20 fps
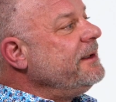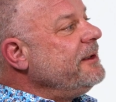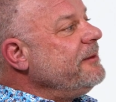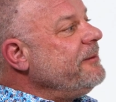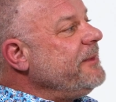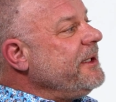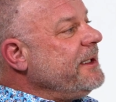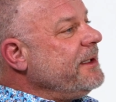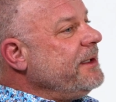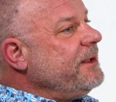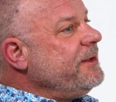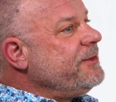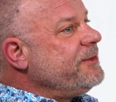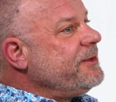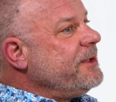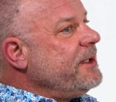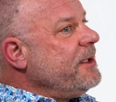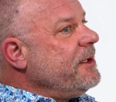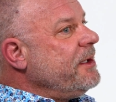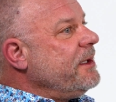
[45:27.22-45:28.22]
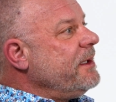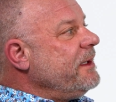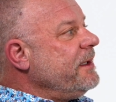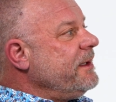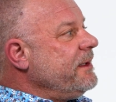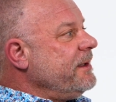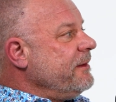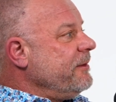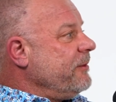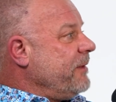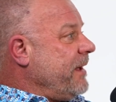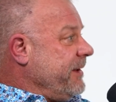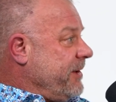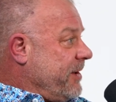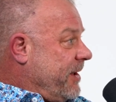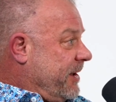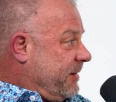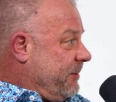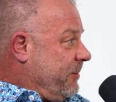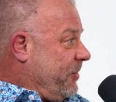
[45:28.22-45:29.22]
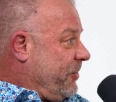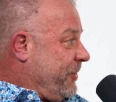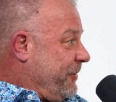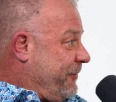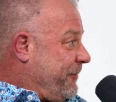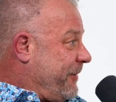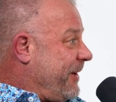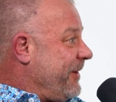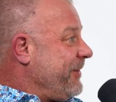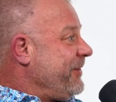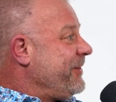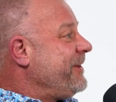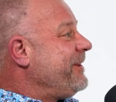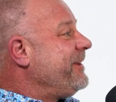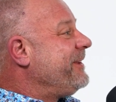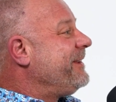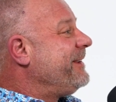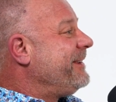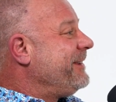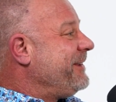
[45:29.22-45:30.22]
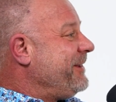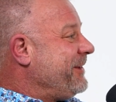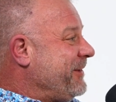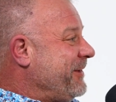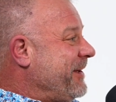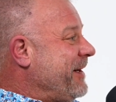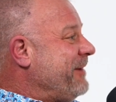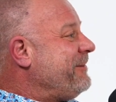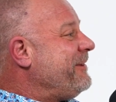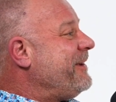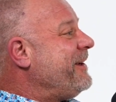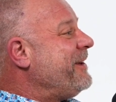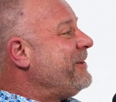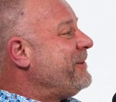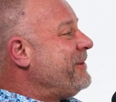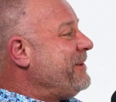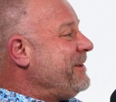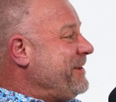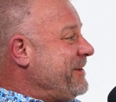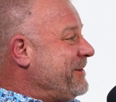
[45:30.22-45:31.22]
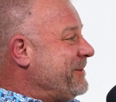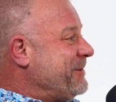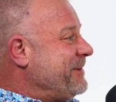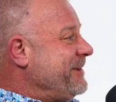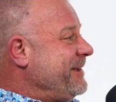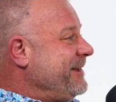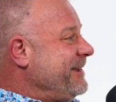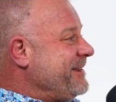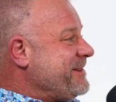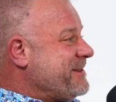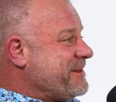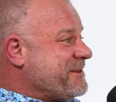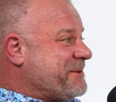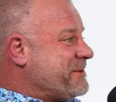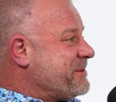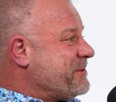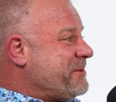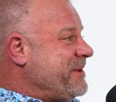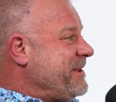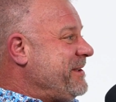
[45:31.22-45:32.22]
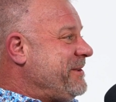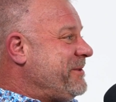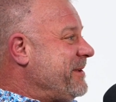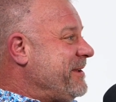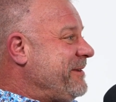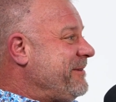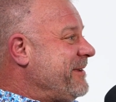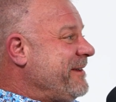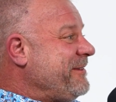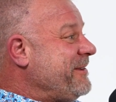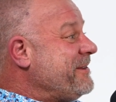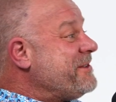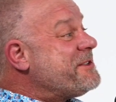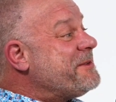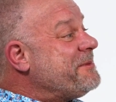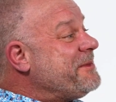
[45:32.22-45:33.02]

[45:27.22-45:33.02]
Because I talked about your father, your grandfather, and you. It's 20, 25 years in